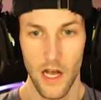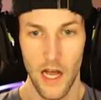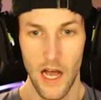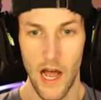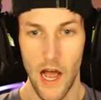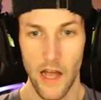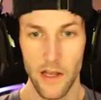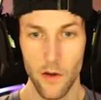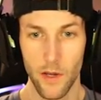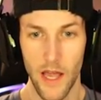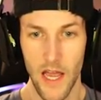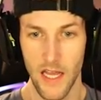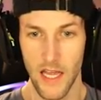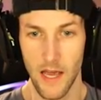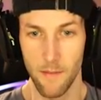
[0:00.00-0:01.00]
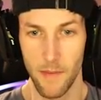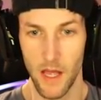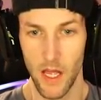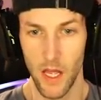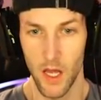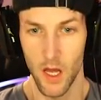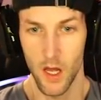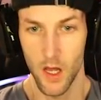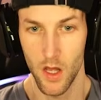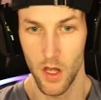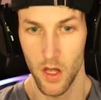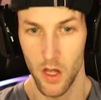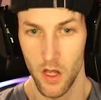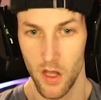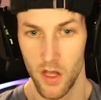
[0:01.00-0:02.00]
Haha, you can't get me.
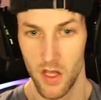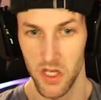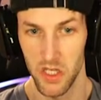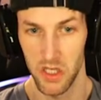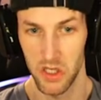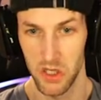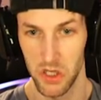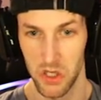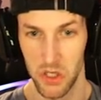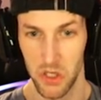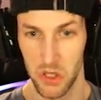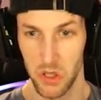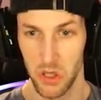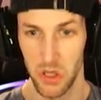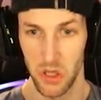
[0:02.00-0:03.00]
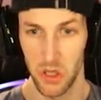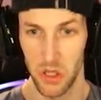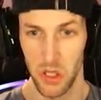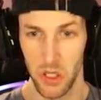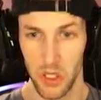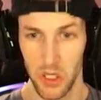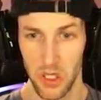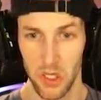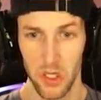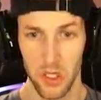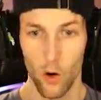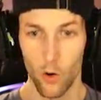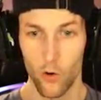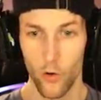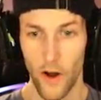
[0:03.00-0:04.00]

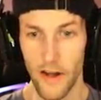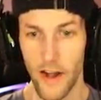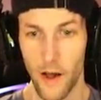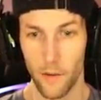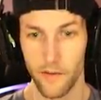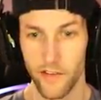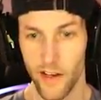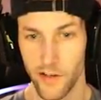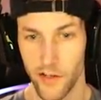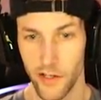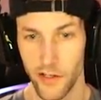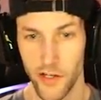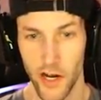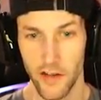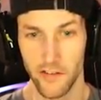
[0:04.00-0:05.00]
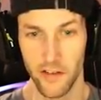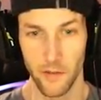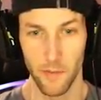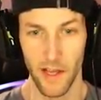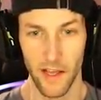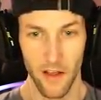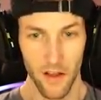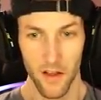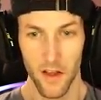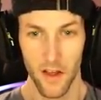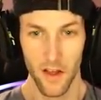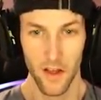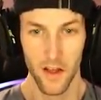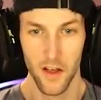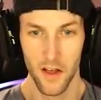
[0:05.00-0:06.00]
Oh, great. Now he's actually chasing me.
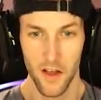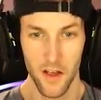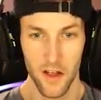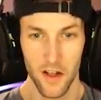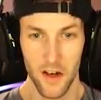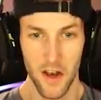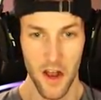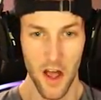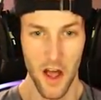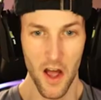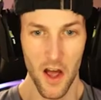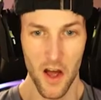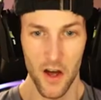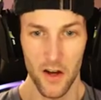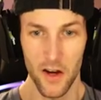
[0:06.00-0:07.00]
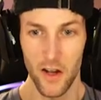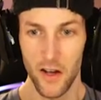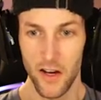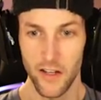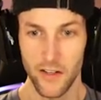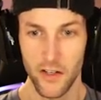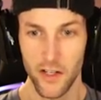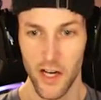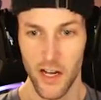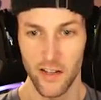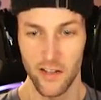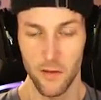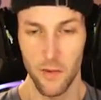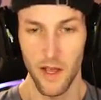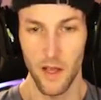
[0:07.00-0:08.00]
No, dude, he's
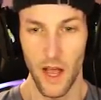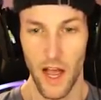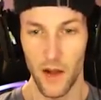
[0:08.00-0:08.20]
chasing me.